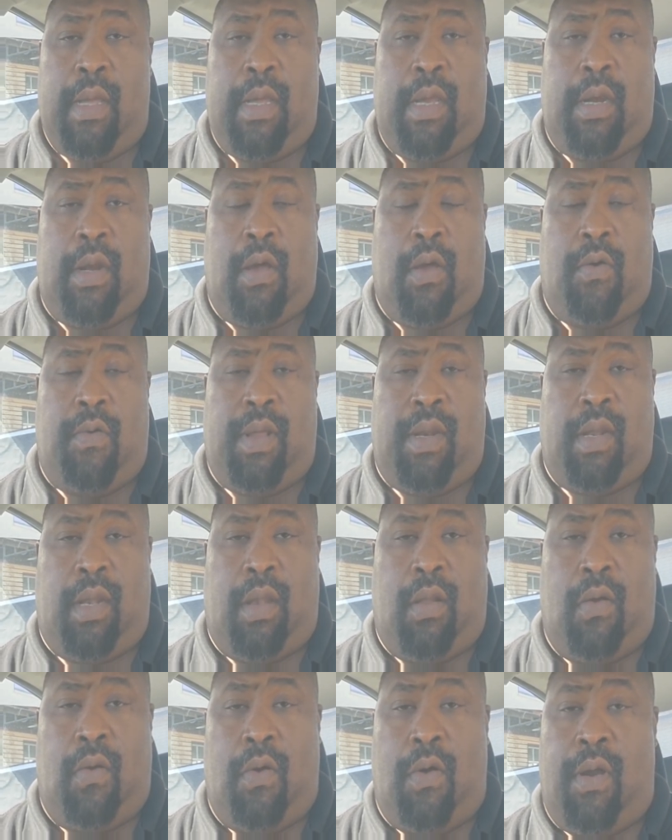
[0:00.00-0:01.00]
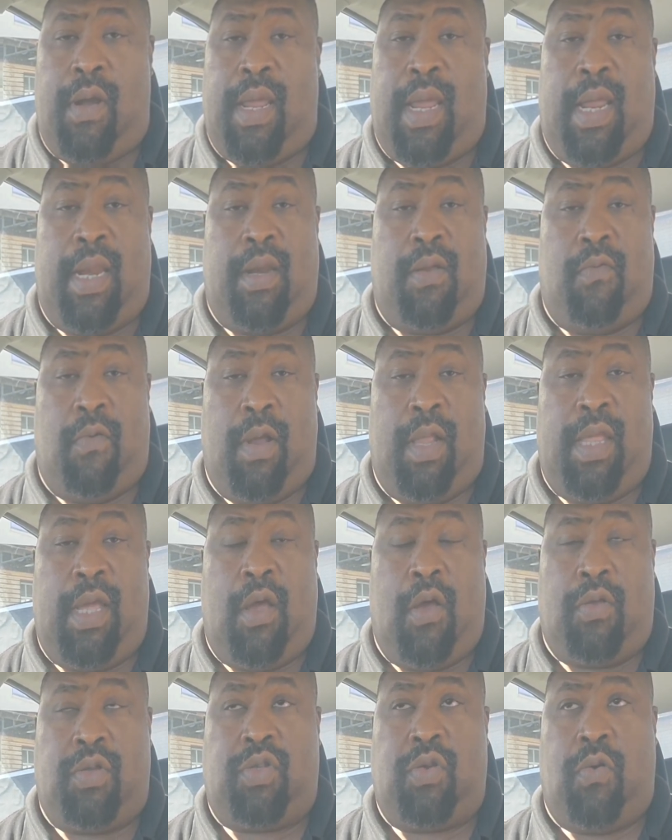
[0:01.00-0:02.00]
You know, in the Lord and really
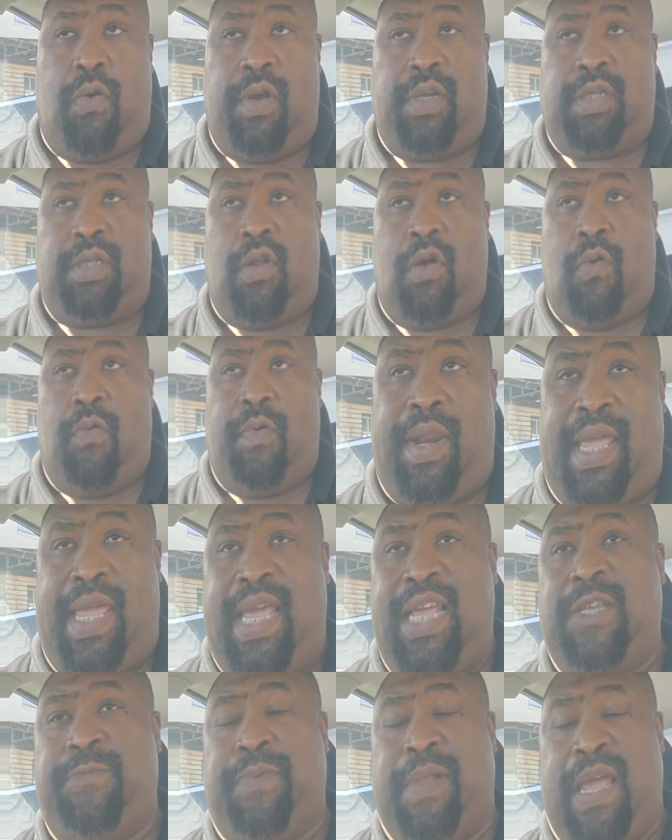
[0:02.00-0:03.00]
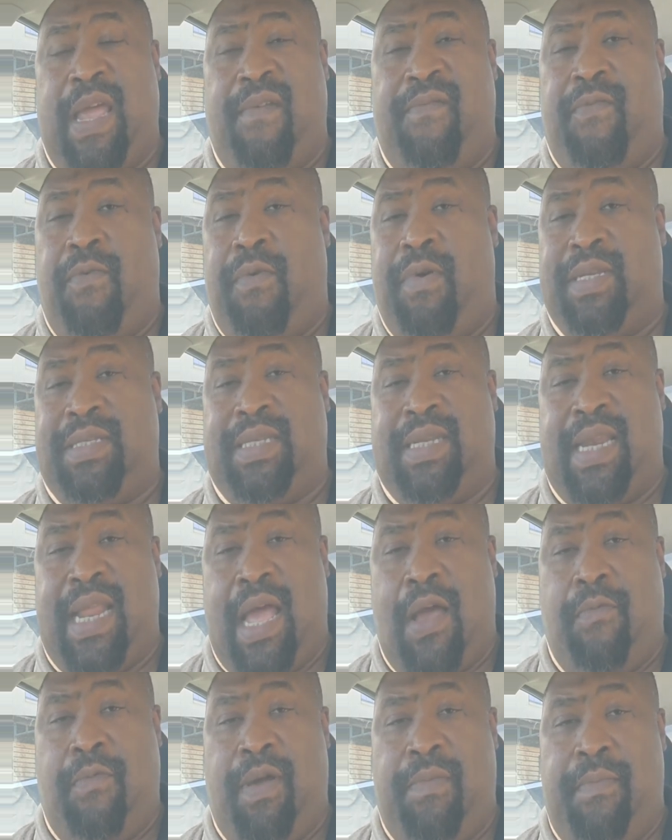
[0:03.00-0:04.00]
go towards you know He's planned for us and
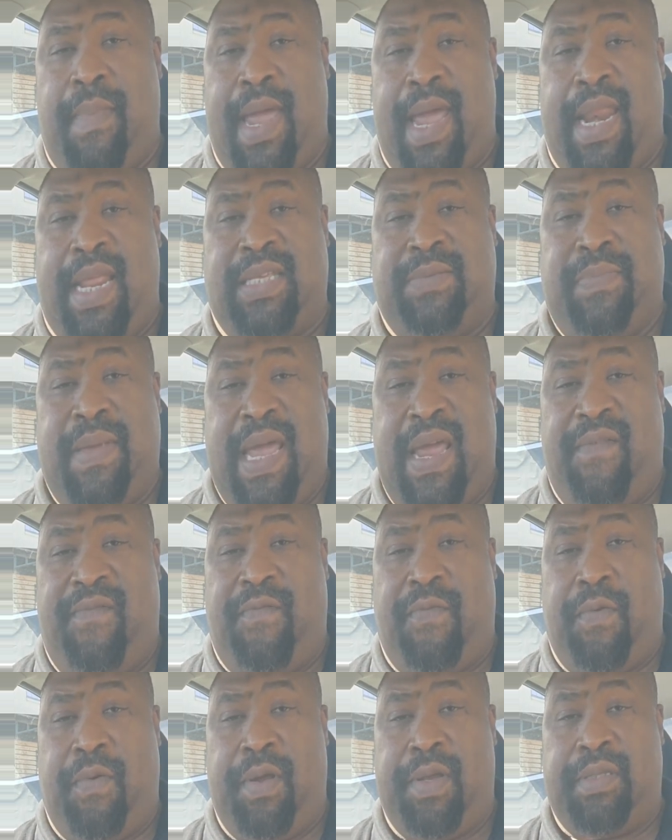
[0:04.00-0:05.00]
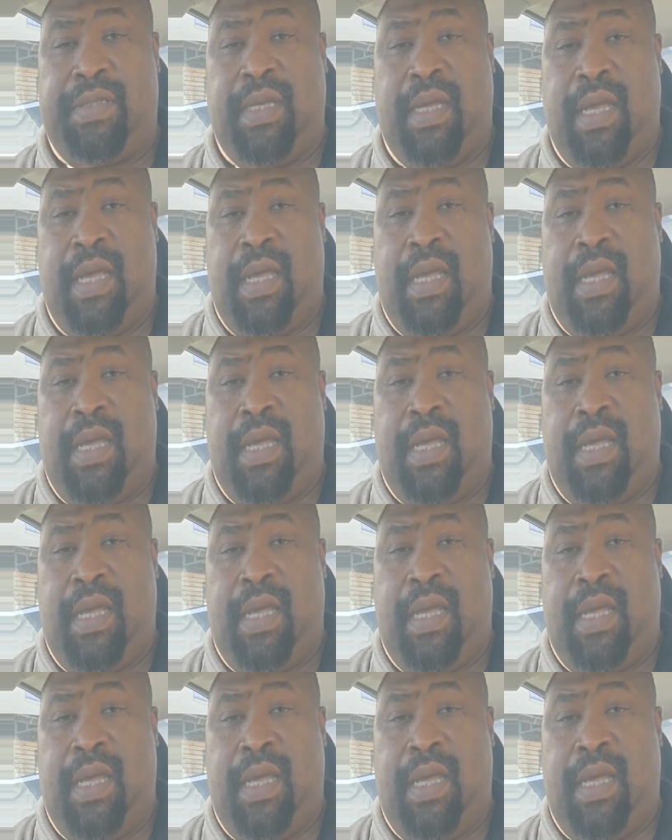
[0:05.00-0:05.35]
not what man has made for us.